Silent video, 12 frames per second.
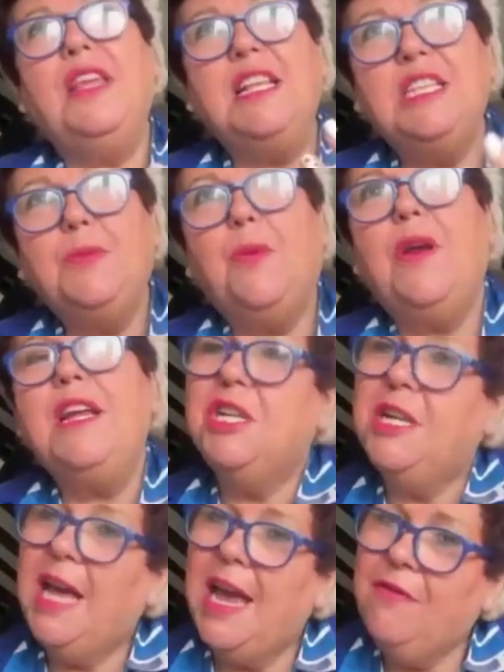the
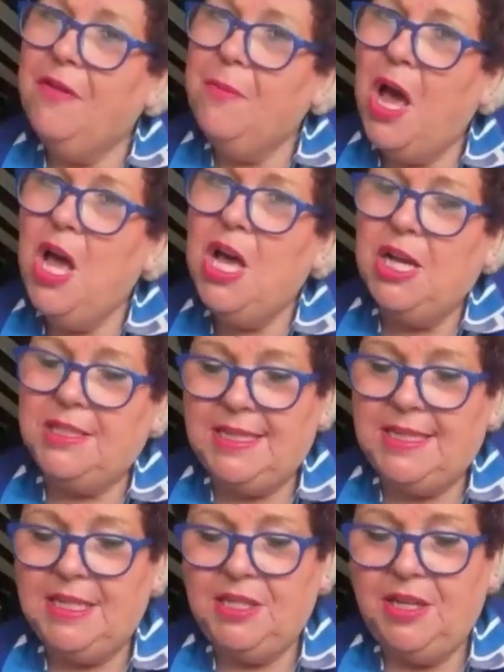inspiration came from her, did
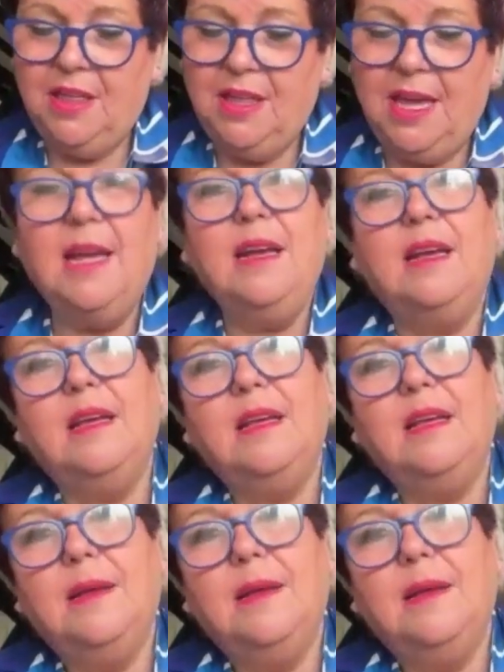it, do you think?